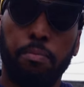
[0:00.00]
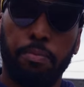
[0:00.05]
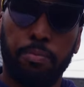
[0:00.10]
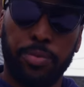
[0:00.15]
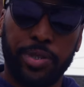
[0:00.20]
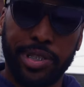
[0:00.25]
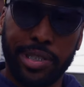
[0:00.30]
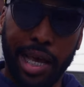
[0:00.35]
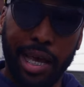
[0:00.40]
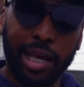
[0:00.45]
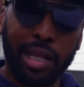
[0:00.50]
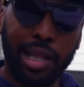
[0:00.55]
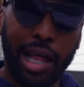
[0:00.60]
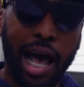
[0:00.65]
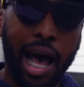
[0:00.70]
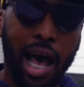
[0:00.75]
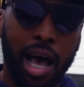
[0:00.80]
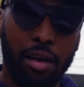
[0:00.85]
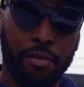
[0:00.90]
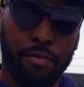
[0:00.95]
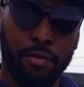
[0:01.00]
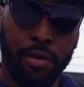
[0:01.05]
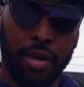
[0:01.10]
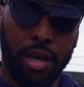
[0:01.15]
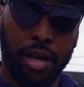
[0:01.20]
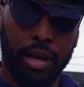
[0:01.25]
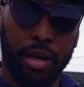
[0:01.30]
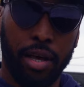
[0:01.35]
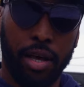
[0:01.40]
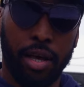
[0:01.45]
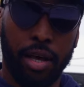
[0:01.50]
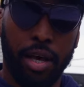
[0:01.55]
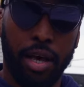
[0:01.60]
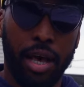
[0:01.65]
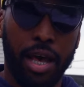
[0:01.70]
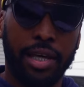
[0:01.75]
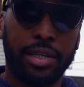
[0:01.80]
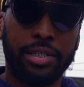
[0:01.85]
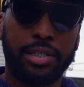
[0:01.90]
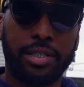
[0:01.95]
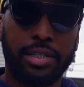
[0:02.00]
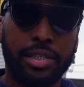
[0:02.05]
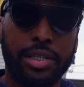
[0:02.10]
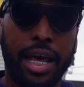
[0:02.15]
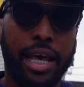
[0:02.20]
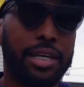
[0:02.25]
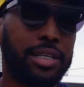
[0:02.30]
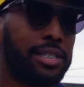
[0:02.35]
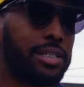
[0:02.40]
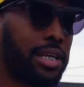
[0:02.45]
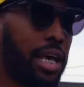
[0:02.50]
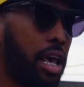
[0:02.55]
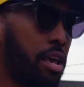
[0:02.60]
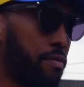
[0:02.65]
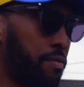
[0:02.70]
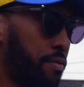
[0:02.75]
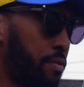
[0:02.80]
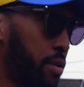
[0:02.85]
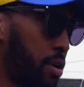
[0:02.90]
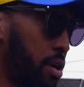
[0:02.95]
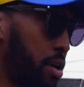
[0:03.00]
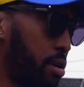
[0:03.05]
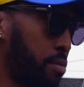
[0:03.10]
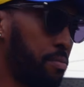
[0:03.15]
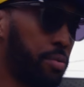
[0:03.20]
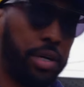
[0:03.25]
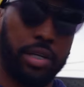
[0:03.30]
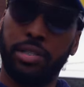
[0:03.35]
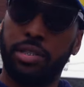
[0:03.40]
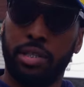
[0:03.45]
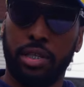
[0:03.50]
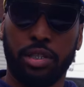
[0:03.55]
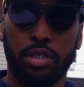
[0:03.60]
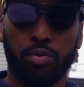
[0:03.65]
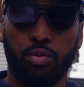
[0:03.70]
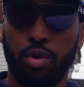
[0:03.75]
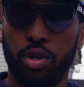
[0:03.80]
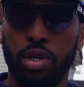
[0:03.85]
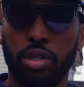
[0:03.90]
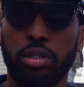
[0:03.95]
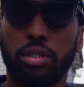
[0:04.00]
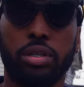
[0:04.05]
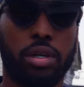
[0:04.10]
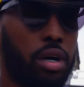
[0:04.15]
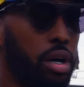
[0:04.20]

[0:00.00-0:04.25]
stay alive and stay safe, because this was